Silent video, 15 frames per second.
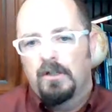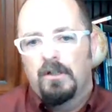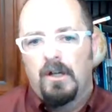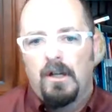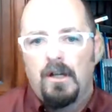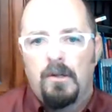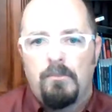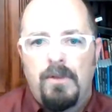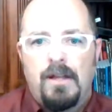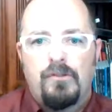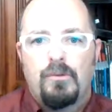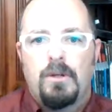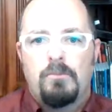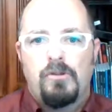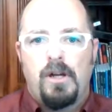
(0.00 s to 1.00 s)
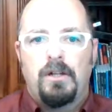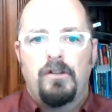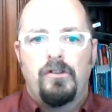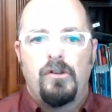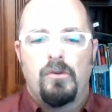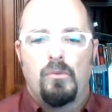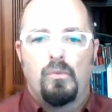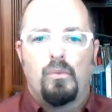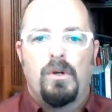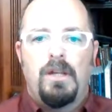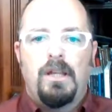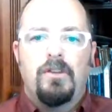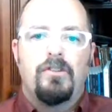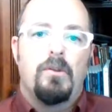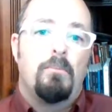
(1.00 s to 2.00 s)
um, that's what I'm trying to do. What
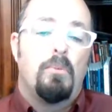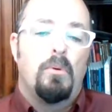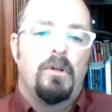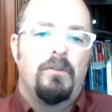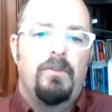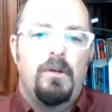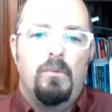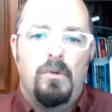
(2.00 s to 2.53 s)
is the point of it?